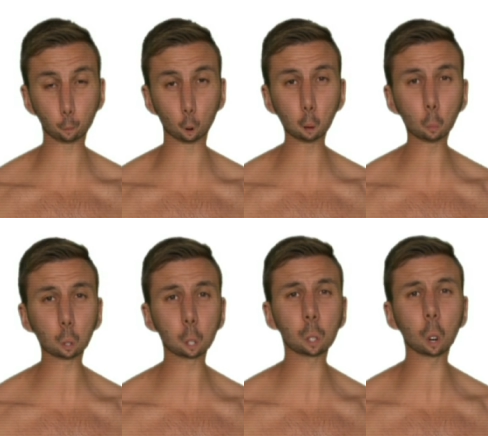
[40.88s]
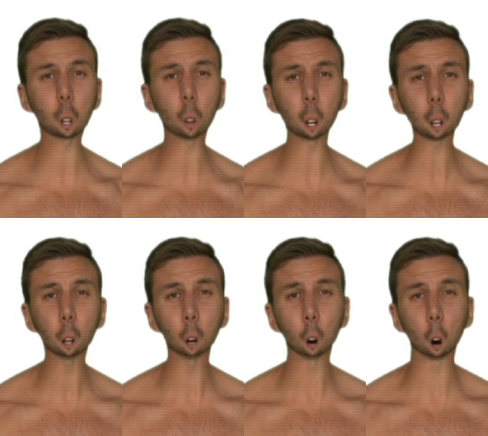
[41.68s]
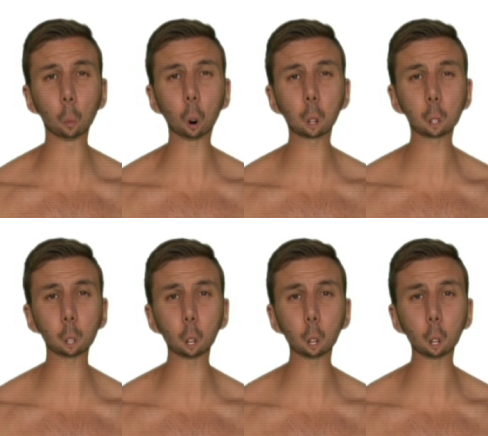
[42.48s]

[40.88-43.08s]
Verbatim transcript: If I am on the sideline, I'm either